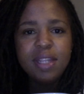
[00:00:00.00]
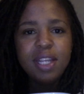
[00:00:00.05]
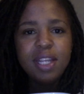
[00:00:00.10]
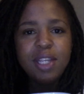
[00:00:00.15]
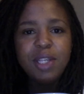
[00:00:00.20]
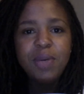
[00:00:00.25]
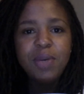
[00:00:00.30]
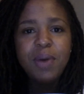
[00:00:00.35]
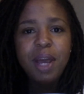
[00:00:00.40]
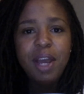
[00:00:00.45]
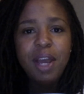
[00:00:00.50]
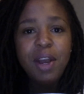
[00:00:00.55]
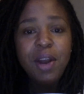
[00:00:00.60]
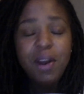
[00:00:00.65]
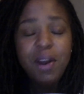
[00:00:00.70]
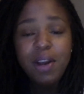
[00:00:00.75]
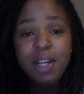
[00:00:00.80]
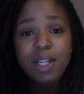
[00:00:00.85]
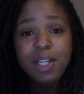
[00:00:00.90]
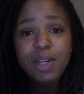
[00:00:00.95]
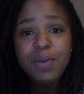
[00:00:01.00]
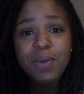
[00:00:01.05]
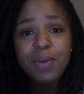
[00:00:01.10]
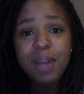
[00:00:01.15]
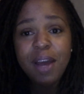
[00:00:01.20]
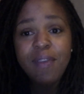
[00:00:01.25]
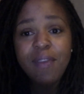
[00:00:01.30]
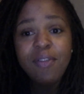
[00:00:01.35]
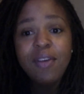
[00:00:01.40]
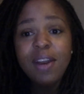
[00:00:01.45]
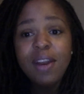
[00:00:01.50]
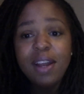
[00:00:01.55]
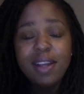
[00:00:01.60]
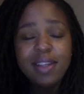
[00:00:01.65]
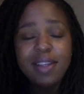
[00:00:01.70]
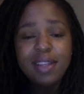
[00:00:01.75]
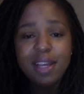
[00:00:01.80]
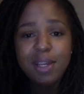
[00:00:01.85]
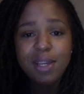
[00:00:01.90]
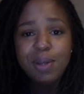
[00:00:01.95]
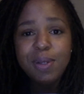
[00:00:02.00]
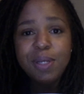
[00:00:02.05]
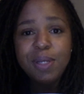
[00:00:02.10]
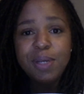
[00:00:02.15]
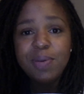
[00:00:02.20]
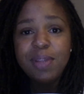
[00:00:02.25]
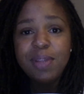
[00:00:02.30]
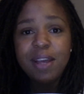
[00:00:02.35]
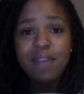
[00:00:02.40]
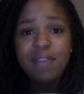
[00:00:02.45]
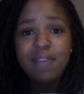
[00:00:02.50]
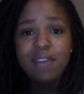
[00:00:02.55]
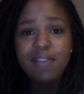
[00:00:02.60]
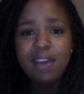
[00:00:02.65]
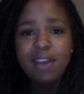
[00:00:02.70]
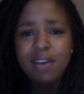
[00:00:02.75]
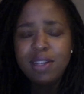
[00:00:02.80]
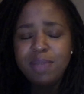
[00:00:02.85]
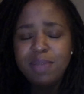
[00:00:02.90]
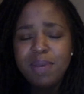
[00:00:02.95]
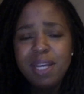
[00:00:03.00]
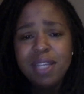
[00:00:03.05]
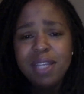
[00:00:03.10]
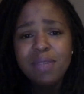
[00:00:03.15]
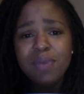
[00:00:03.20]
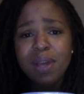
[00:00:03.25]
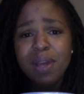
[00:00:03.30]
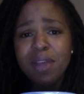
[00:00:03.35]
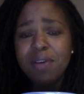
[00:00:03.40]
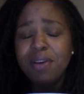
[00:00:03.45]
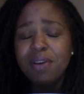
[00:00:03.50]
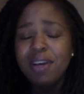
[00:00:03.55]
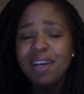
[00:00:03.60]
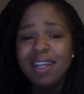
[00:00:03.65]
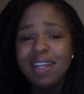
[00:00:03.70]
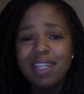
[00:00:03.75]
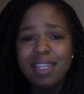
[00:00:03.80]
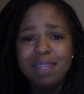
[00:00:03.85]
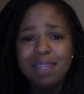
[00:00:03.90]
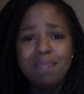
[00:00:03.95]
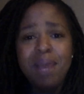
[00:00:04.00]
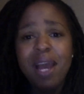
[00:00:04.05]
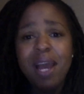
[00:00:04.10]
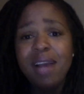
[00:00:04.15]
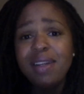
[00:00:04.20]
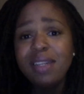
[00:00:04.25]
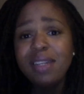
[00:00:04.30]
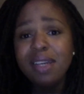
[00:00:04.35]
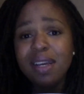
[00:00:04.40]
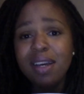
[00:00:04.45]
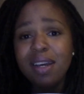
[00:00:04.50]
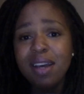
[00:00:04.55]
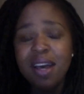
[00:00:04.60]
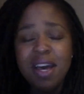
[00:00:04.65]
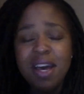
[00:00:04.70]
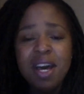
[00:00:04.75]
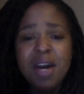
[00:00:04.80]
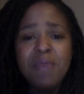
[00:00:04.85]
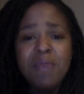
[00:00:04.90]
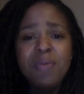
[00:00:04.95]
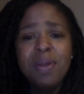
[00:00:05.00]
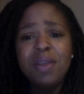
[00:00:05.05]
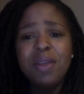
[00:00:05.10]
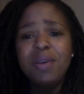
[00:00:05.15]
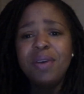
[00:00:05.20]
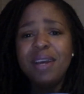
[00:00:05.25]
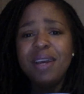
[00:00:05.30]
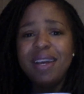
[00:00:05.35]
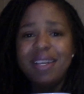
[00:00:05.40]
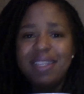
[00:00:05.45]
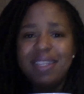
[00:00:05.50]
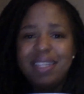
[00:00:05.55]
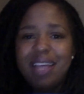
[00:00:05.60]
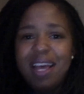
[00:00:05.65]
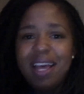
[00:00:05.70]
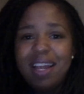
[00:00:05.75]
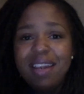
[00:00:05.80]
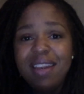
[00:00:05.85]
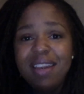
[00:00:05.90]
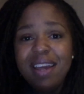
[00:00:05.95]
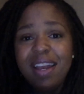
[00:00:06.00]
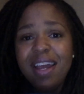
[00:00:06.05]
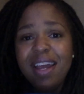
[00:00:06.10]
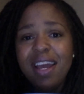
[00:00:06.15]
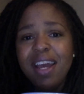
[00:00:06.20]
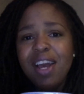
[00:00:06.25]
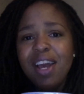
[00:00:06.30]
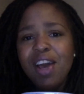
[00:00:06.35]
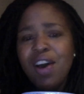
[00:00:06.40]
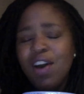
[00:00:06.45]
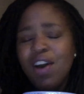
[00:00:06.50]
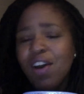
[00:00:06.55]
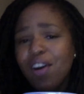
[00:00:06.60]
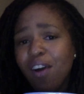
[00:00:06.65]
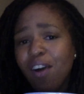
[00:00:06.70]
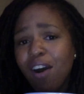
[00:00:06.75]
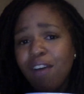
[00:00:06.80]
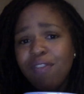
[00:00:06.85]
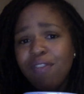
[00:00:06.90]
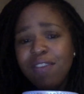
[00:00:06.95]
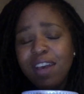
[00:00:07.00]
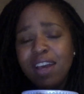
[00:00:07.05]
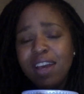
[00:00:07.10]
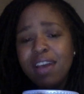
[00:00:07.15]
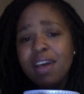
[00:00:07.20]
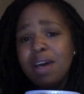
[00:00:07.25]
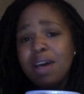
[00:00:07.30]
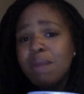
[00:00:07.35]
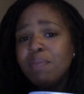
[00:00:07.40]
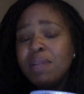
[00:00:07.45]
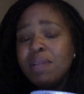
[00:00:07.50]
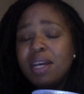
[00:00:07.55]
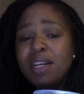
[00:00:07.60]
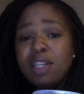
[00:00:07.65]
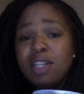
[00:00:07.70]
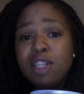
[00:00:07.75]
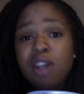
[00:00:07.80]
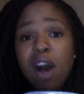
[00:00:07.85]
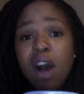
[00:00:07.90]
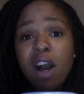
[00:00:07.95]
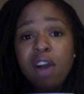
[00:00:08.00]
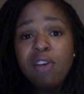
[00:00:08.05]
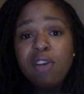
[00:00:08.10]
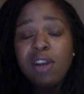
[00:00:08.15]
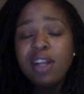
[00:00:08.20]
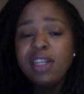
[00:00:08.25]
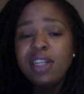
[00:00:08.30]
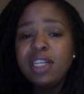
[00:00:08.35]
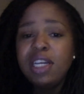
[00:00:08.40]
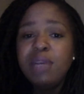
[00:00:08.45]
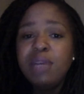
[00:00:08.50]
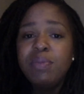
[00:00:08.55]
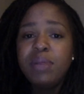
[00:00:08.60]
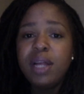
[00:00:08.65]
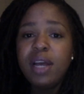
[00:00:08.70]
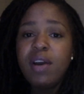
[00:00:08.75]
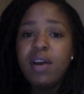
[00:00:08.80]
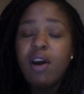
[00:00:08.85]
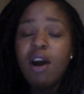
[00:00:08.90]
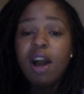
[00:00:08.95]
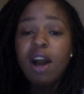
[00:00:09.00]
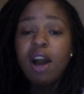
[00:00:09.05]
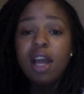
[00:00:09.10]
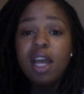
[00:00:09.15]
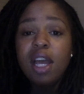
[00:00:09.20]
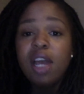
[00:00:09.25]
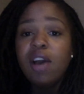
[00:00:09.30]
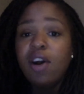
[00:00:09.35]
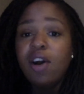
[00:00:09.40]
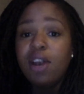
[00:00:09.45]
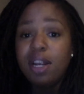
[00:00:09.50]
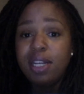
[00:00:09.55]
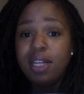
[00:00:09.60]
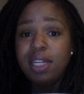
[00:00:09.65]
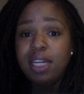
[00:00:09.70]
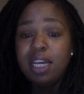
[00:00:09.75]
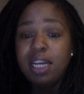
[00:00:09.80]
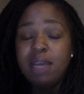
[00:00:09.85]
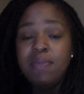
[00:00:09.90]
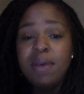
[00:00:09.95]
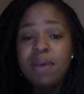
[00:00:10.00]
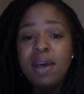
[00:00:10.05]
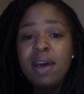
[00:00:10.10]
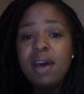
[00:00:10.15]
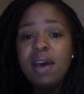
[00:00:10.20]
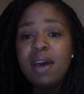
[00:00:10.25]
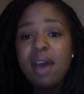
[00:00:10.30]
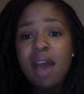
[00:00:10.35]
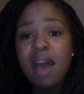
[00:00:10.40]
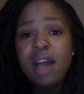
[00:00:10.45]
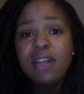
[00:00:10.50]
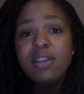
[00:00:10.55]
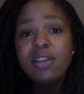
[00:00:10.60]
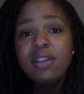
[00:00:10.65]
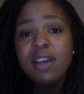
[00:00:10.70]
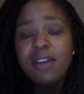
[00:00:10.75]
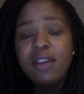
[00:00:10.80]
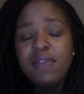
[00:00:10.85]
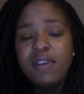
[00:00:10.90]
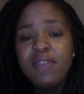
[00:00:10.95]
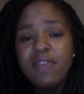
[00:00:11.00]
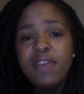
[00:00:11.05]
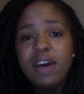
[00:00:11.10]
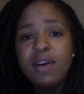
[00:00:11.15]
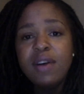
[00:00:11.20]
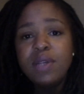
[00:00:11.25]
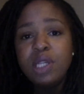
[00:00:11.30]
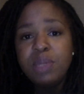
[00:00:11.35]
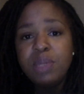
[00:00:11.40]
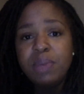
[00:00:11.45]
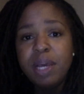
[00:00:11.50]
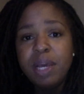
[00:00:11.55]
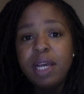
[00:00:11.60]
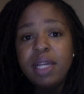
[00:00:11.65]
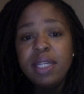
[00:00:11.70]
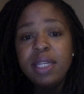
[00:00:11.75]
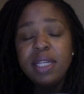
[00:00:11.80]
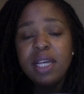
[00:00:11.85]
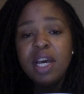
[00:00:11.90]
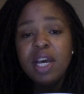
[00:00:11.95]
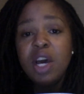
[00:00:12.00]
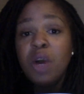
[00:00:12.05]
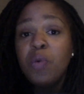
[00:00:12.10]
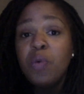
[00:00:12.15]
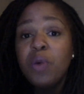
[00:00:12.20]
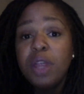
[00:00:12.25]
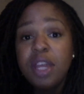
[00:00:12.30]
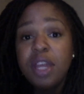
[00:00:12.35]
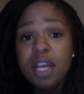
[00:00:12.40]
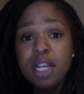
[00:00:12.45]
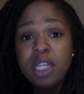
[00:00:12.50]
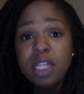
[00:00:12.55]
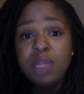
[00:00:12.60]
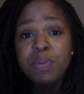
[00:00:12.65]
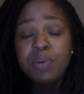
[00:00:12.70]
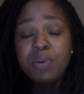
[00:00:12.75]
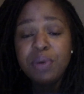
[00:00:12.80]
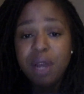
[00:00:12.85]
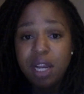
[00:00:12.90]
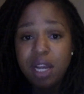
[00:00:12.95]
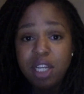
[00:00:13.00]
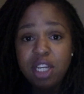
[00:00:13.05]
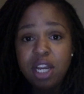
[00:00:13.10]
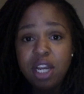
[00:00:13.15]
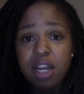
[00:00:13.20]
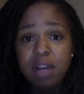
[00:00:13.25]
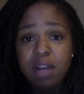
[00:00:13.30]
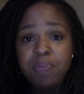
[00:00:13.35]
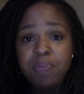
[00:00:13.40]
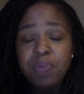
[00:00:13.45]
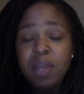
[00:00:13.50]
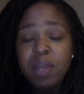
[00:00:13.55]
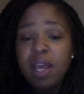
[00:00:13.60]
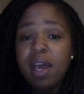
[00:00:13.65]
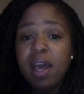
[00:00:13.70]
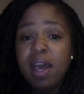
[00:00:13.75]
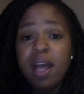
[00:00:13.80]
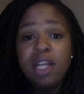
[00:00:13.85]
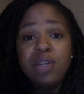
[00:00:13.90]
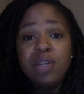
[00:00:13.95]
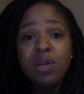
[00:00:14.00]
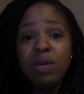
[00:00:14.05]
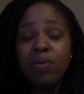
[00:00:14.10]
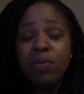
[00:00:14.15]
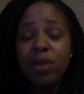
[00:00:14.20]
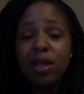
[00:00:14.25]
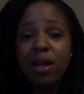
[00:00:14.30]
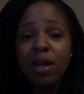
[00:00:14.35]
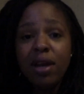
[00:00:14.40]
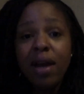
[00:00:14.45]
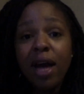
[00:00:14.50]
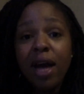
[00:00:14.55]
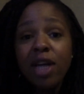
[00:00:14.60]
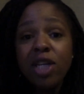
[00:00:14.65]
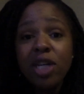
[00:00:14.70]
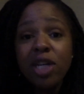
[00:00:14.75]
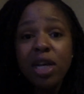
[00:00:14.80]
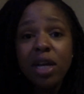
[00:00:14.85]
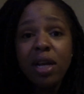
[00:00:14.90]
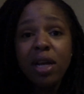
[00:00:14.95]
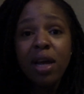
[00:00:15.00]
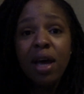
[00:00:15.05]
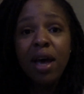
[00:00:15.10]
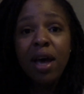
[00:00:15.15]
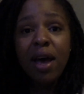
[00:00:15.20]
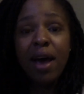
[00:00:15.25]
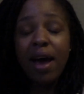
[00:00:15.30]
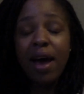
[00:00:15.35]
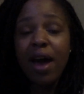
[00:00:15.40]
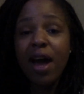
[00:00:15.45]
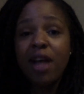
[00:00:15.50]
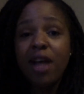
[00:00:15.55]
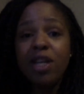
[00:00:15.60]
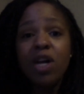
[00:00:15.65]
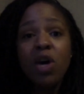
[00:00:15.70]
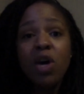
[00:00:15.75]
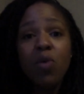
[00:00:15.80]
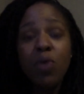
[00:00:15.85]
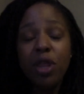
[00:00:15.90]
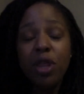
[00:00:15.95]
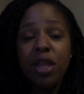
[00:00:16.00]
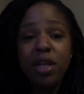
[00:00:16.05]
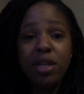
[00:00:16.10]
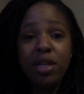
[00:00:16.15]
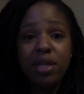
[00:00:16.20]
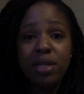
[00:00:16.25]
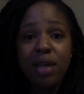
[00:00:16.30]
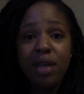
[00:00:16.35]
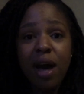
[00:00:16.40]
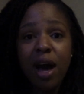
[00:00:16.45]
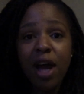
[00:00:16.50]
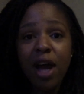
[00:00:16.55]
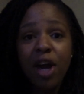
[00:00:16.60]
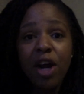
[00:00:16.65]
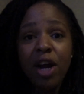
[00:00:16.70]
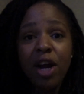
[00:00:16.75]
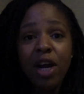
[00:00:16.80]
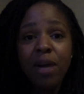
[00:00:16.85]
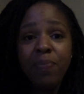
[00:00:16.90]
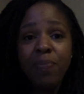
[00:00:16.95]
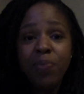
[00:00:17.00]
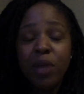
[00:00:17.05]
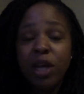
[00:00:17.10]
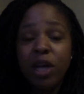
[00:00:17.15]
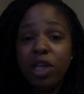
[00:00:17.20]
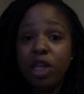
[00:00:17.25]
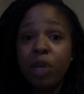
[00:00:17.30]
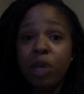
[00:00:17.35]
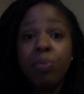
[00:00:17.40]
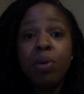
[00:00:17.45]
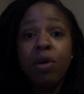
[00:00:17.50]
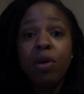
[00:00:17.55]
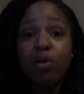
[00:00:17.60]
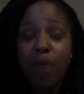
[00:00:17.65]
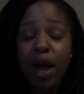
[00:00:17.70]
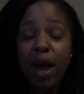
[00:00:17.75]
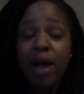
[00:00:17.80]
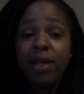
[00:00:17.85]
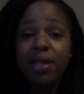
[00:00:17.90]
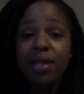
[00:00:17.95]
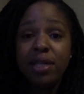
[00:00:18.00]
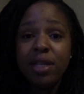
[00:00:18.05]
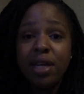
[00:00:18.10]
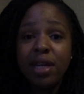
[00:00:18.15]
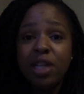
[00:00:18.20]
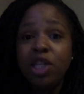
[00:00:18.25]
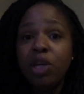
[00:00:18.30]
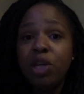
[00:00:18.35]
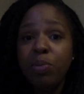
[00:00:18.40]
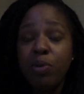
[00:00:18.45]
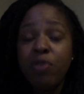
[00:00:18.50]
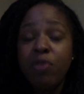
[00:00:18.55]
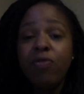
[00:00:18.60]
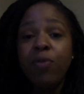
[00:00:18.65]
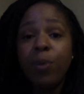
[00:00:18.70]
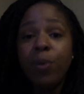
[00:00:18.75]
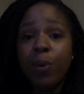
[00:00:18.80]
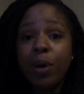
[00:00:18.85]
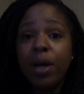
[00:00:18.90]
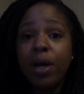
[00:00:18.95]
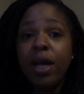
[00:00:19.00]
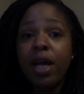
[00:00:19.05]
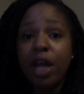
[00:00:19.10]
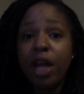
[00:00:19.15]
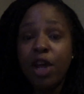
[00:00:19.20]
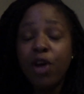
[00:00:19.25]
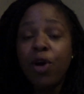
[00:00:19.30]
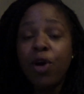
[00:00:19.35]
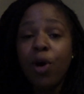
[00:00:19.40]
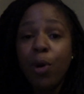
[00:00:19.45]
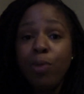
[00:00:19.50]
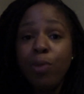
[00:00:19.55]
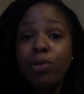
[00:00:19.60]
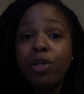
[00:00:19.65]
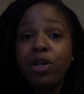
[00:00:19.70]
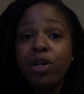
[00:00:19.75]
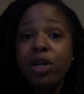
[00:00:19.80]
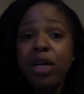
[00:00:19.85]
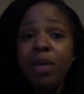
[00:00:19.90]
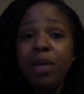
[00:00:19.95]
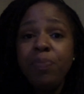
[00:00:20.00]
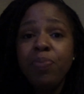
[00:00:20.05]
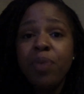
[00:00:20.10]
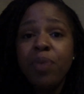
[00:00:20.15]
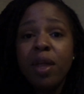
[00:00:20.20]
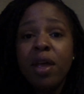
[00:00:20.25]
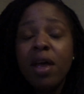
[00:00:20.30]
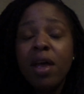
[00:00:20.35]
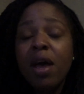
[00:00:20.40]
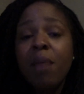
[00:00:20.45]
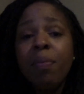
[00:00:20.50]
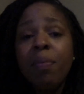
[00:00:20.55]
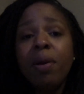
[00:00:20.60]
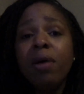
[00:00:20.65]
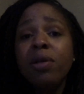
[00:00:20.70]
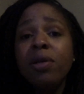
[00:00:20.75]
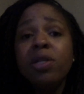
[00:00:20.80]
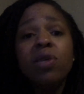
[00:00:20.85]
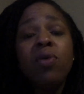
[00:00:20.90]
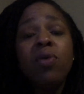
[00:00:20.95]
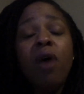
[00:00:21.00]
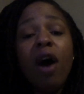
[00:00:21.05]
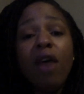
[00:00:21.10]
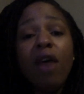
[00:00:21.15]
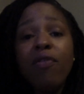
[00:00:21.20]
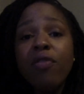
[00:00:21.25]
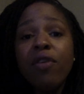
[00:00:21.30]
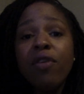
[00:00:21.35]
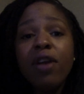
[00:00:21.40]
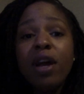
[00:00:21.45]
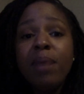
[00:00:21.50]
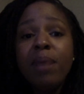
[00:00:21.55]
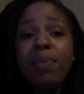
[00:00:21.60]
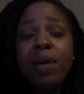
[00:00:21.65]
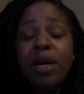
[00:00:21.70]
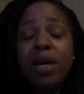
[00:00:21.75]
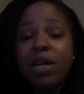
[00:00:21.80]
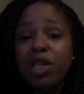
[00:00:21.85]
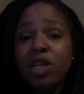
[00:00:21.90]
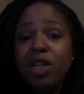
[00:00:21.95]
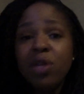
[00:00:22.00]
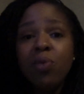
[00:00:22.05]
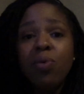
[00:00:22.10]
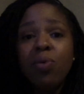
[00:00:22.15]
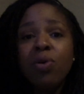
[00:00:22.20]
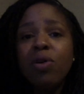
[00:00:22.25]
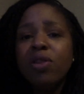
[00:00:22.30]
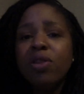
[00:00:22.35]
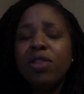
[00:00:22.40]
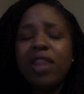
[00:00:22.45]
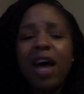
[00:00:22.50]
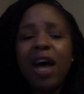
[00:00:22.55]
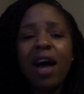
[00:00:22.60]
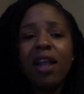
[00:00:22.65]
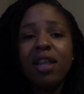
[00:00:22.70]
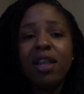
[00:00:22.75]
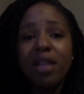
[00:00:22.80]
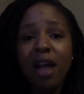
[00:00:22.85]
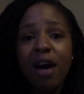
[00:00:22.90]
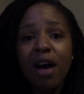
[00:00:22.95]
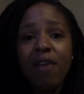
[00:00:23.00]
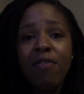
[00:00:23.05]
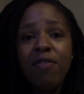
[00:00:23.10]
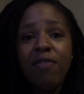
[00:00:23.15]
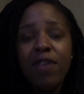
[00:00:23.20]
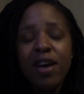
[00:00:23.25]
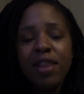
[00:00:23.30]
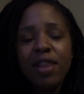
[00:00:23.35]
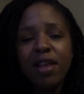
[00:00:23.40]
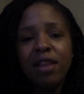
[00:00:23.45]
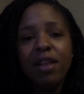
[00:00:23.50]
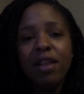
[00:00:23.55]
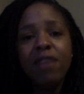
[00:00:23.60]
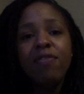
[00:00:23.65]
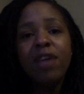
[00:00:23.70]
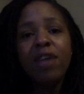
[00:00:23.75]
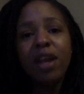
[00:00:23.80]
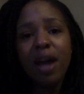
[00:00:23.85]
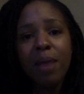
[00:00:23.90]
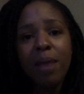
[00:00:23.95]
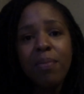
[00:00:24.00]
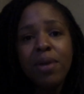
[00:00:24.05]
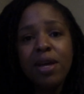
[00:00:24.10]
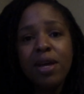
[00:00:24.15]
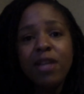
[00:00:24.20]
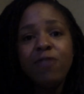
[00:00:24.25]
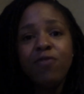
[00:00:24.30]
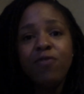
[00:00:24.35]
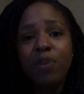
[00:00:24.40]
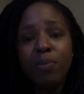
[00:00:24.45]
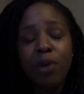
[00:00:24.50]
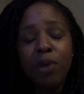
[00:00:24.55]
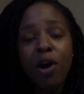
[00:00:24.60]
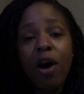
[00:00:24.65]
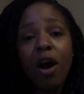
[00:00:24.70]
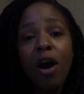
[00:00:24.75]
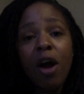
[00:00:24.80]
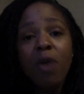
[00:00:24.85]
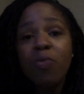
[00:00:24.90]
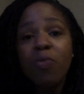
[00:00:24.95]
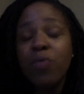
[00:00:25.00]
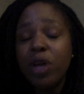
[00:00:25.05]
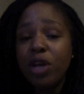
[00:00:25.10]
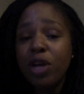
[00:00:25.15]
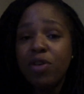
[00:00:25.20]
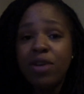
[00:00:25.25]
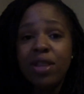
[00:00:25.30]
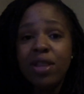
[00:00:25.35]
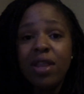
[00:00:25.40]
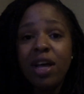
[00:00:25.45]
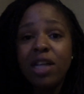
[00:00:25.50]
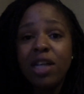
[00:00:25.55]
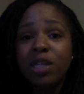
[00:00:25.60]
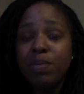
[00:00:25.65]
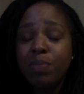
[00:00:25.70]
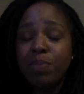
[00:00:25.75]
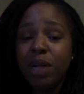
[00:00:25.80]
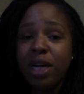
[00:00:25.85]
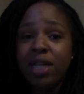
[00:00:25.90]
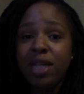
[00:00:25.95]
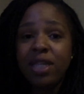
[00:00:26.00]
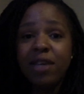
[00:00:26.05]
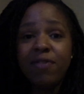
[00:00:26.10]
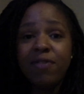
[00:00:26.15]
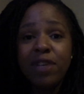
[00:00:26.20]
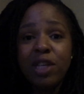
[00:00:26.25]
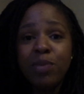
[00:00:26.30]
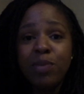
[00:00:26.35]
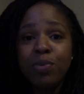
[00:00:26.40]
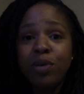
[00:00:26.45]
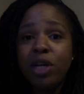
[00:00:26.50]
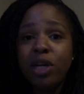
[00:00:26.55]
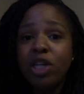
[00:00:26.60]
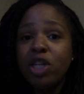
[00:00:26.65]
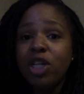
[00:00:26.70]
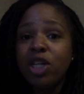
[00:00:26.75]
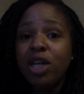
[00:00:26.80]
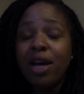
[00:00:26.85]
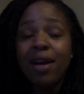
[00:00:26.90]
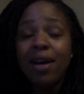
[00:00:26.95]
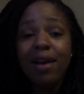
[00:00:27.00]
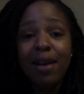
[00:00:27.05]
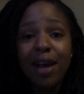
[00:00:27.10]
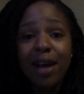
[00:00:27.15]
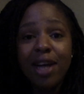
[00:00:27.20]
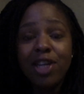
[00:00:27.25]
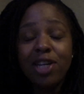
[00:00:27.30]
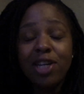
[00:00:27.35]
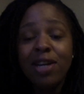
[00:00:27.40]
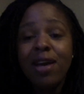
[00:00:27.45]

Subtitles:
so I encourage you, whatever it is that you do in that fifth house space, whether it's painting, whether it's knitting, golfing, playing soccer on a team, playing hockey on a team, enter that fifth house space with inspiration. Enter it with connection and with a desire to progress, to move forward in your own journey, but also offer it up to the world, that love that emanates from your heart when you're in that place of inspiration and connection,